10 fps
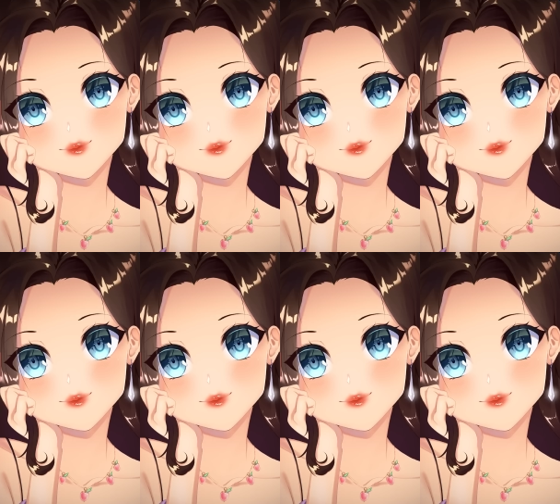You think you
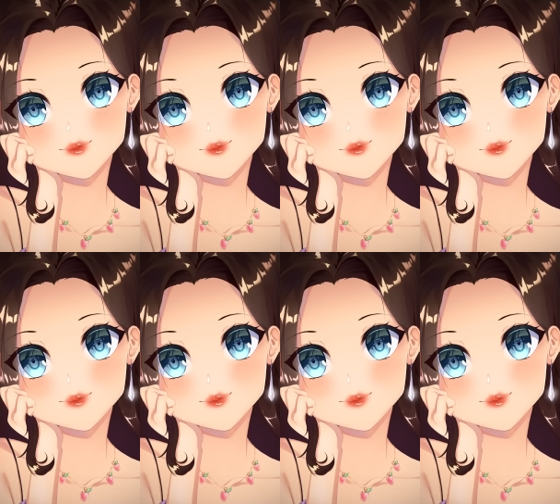could have handled
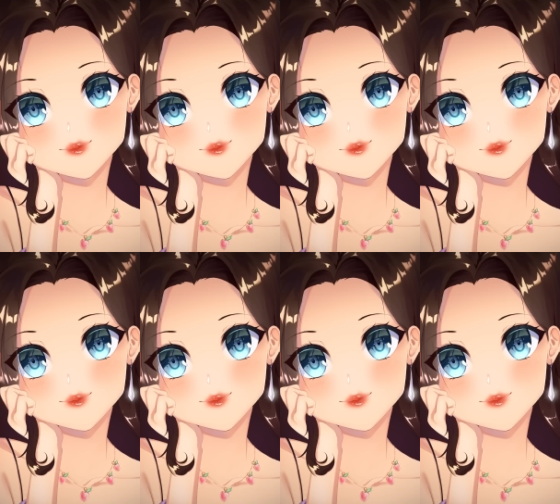everything by
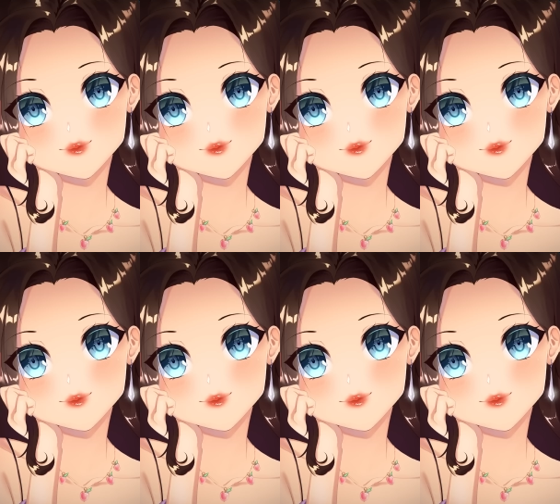yourself?